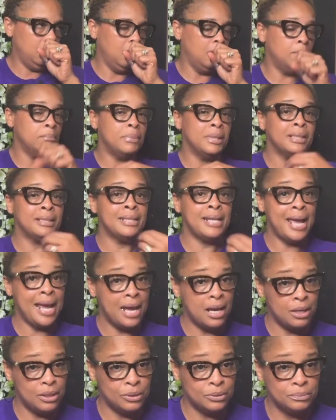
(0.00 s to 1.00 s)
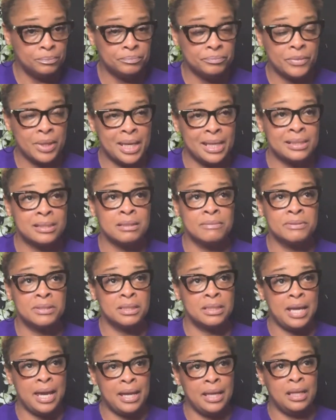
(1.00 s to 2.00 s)
But now, as of
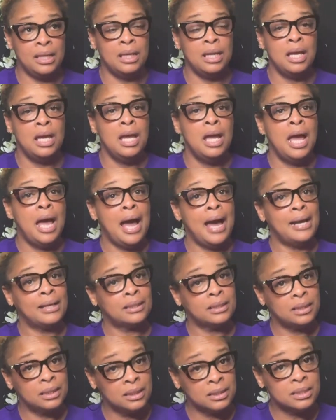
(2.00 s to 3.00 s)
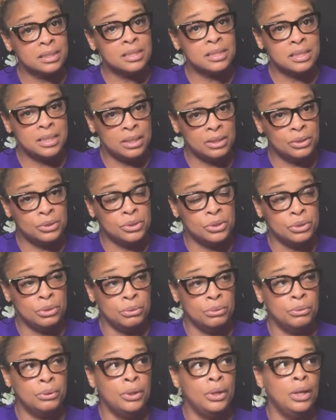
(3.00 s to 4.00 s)
today, I can honestly tell
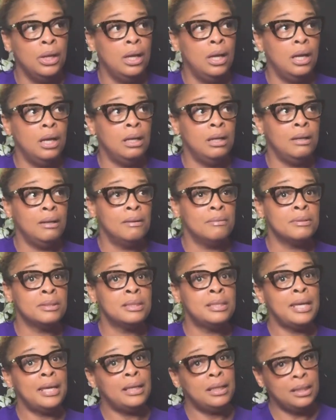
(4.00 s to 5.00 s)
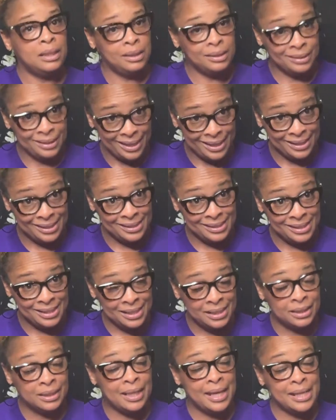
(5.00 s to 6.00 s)
you that it
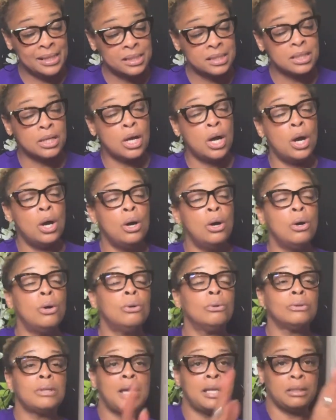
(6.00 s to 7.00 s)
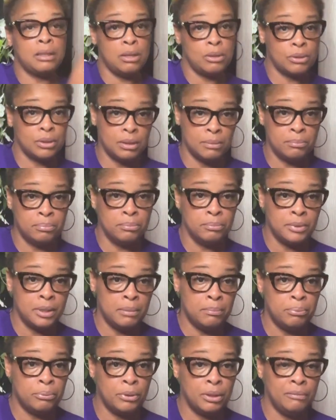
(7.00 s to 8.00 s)
lasted a whole lot longer
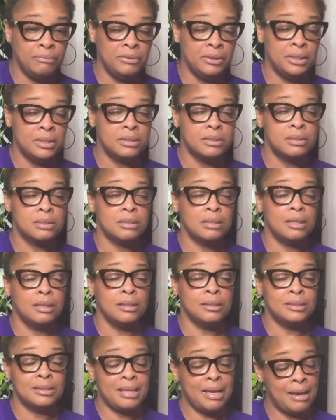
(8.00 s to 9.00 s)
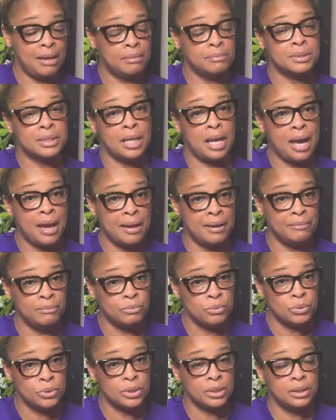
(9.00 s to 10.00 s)
than previous times that I have
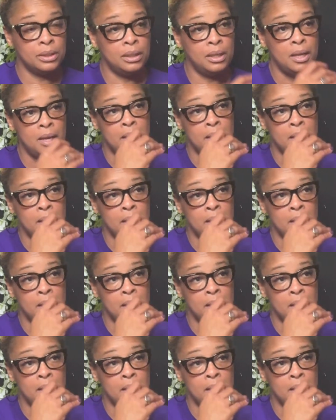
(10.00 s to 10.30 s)
worn it.